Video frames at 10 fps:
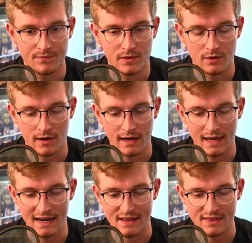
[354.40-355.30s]
right?
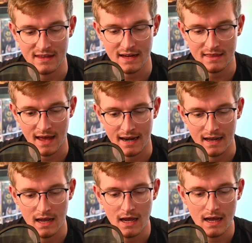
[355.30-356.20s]
And I think that
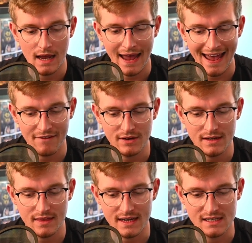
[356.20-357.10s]
having
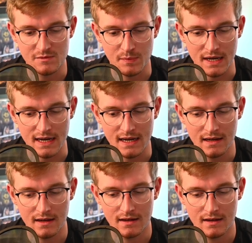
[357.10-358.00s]
things be
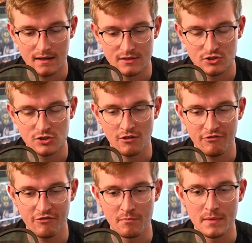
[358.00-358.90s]
so
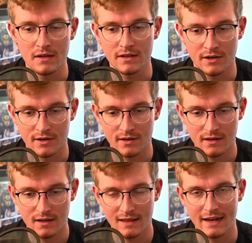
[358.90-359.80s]
familiar,
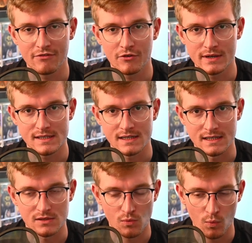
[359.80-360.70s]
like for
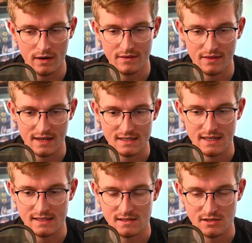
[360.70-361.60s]
instance, one of the things
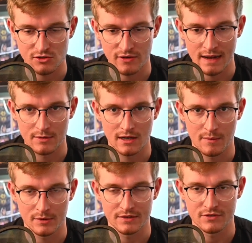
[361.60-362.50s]
that's described a couple different